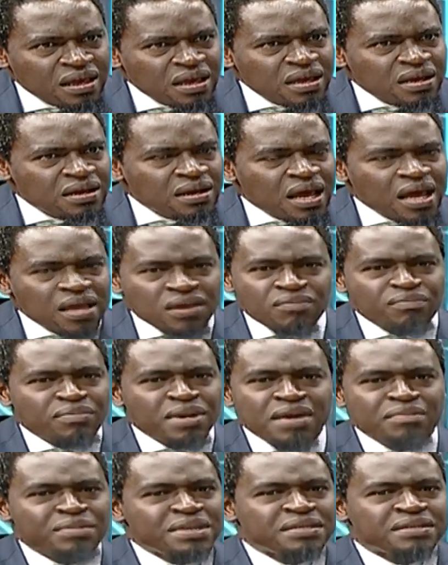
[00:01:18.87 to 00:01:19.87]
And
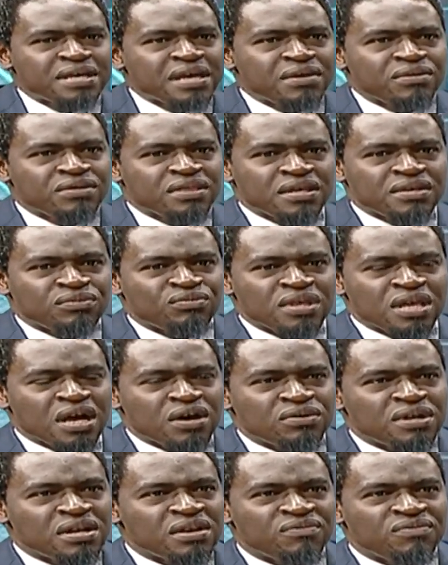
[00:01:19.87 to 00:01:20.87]
let me say this
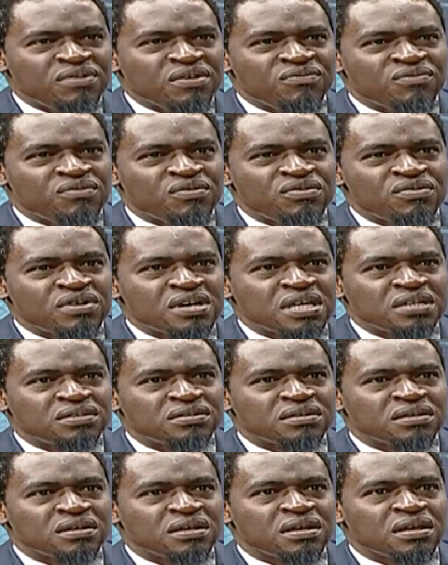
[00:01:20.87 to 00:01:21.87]
without any fear of
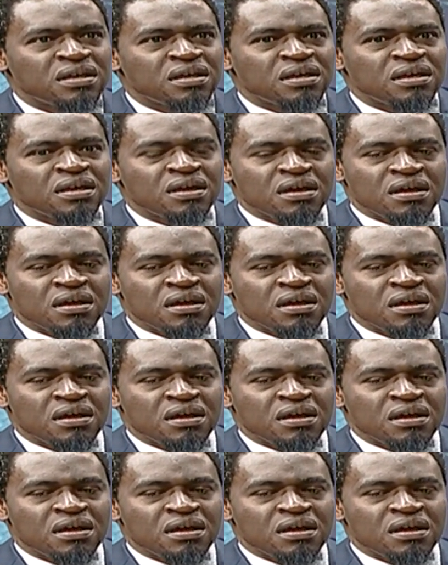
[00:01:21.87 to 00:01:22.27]
contradiction.